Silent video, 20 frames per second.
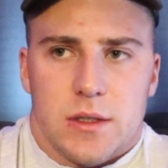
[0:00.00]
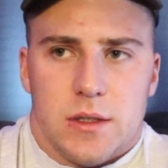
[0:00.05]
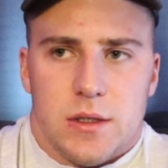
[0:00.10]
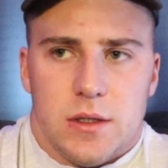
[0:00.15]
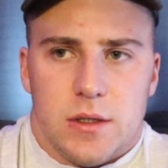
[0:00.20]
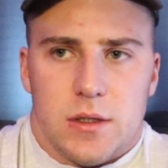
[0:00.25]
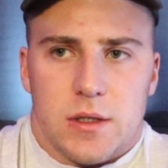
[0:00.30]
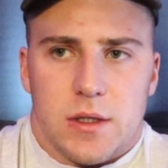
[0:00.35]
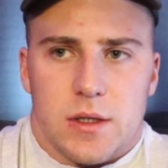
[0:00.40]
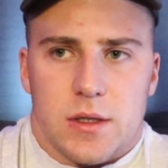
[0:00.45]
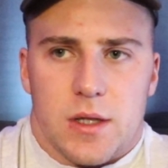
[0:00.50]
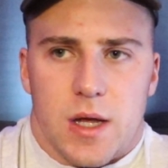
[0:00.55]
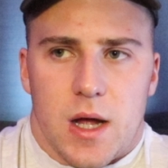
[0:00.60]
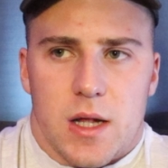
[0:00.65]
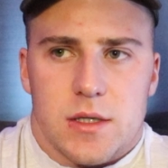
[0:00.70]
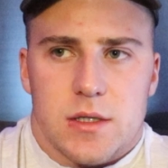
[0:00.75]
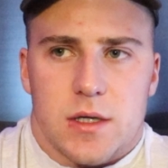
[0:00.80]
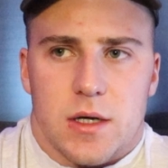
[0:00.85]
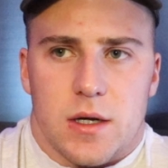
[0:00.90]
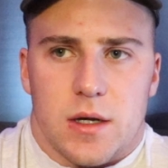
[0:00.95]
You think
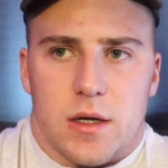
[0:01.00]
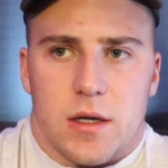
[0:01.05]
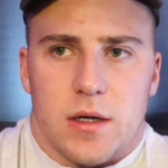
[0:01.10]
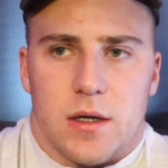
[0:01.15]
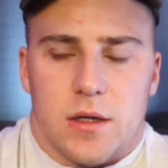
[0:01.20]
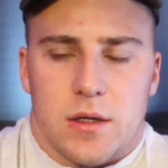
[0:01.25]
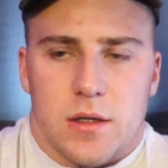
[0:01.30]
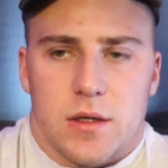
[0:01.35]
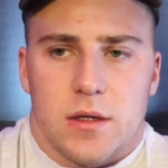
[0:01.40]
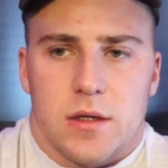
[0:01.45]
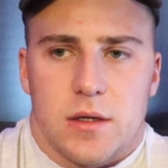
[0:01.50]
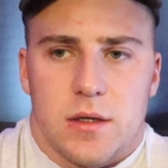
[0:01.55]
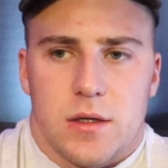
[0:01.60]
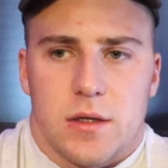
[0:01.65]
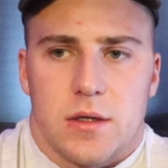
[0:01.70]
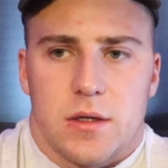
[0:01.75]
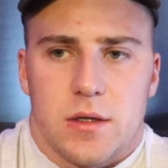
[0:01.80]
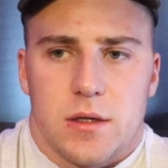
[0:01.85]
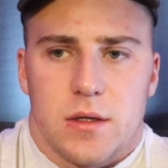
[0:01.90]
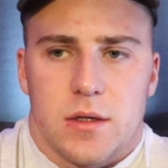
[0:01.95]
that's gonna
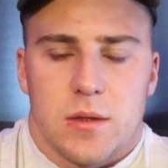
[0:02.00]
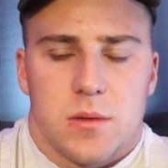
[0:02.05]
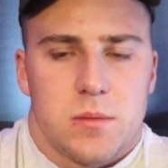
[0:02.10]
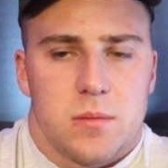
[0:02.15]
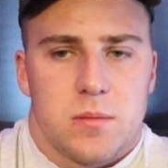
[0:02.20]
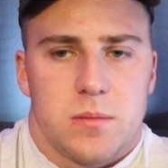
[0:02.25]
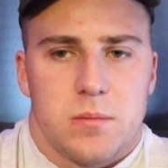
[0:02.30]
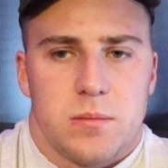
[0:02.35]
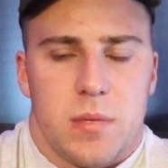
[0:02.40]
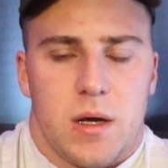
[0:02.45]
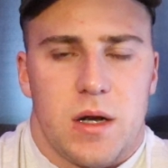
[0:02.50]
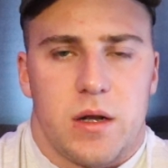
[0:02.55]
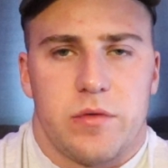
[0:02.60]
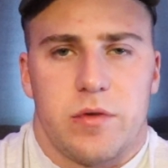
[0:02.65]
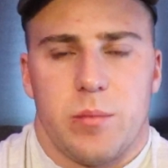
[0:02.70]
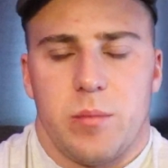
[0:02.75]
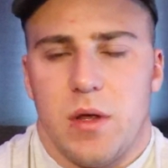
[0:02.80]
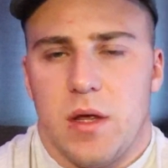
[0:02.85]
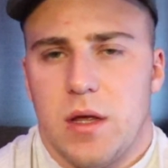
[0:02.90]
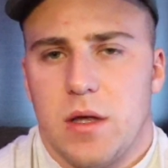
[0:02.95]

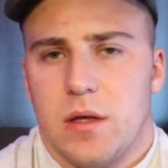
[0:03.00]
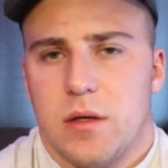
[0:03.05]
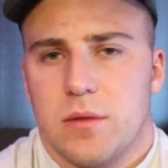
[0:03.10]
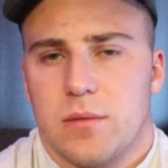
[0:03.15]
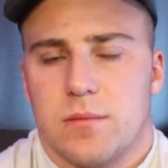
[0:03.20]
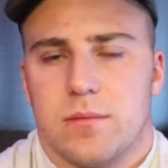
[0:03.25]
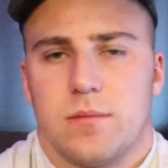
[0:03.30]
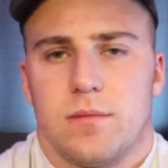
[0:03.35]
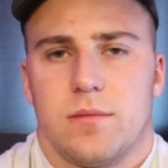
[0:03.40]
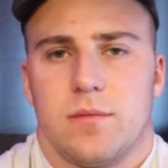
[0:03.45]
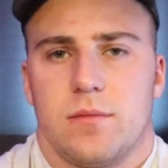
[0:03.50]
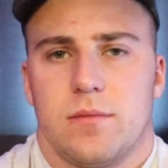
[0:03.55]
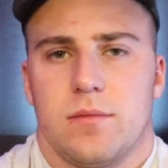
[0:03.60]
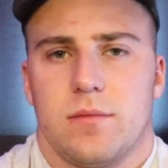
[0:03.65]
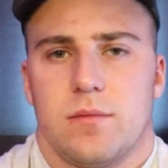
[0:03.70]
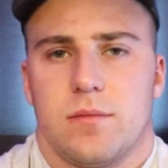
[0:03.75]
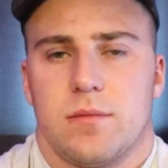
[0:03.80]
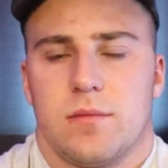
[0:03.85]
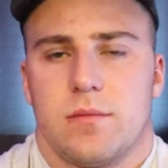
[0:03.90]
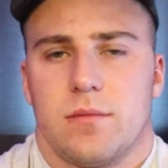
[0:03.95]
benefit me?
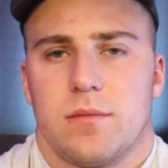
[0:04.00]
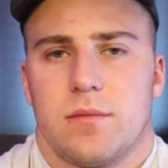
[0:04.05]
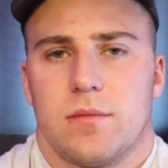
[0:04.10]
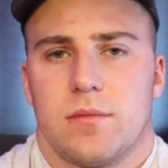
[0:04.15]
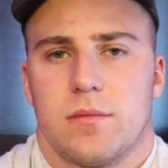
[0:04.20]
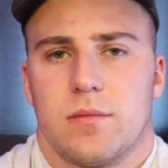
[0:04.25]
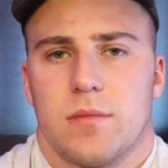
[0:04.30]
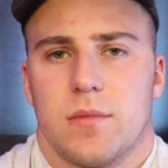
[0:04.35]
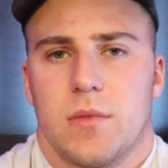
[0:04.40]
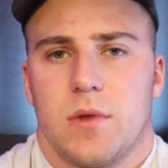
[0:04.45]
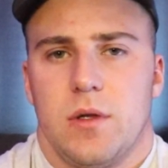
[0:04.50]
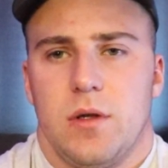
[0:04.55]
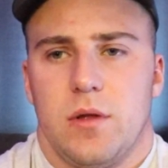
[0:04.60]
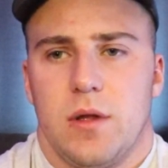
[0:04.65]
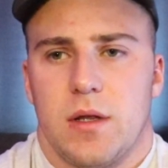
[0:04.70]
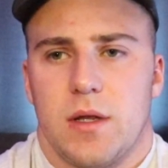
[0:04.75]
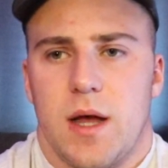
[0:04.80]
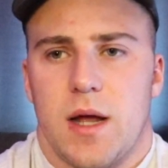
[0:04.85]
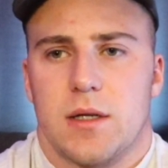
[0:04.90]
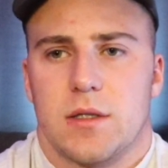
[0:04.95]
You
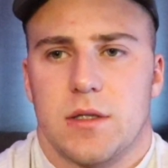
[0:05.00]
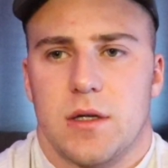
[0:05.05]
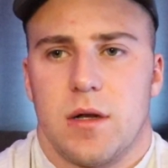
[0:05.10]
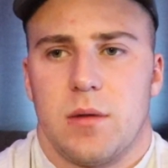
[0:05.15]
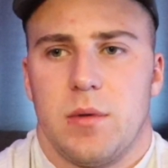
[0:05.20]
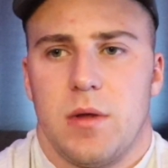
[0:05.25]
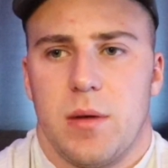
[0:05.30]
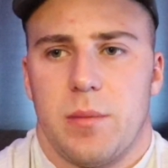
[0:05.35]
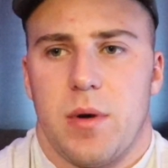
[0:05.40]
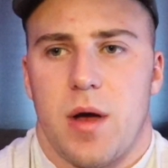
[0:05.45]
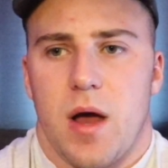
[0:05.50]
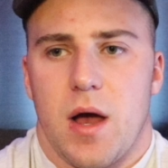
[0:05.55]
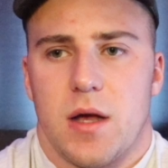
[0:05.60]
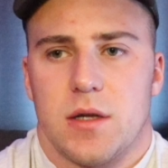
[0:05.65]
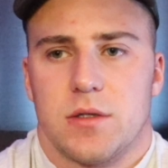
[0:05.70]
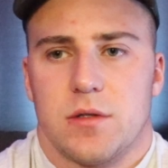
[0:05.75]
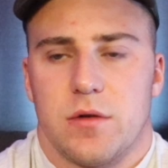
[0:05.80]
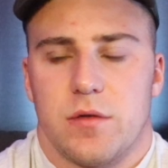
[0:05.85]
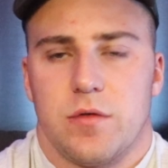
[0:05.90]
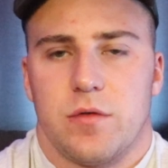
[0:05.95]
think that's gonna be a
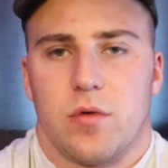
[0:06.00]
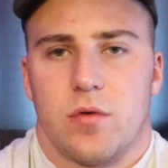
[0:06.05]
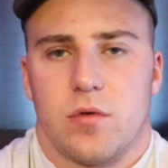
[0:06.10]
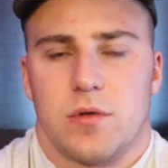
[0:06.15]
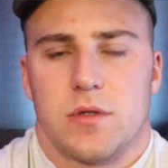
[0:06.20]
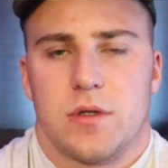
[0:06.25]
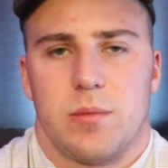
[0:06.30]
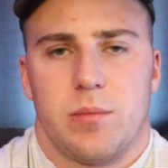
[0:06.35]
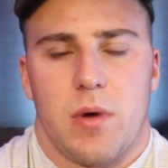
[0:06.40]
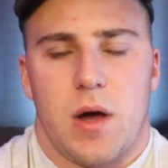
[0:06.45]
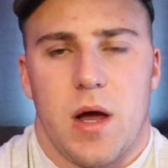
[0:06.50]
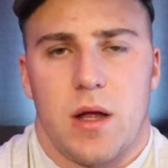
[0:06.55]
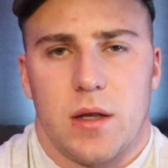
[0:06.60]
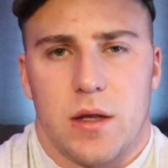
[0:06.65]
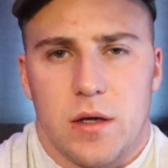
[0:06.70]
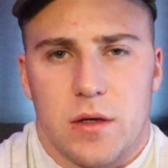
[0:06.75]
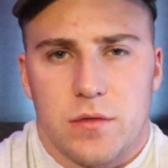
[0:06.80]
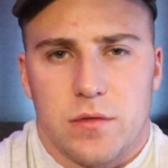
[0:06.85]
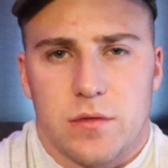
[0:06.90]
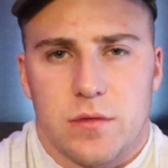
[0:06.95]
positive force in my
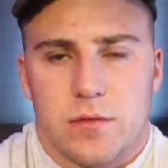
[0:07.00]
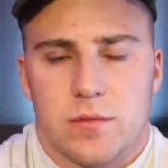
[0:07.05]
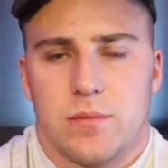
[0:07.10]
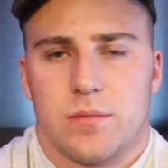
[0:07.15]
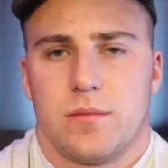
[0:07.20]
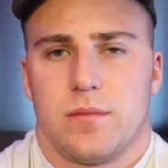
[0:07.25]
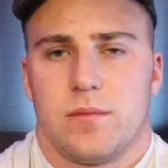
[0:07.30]
life?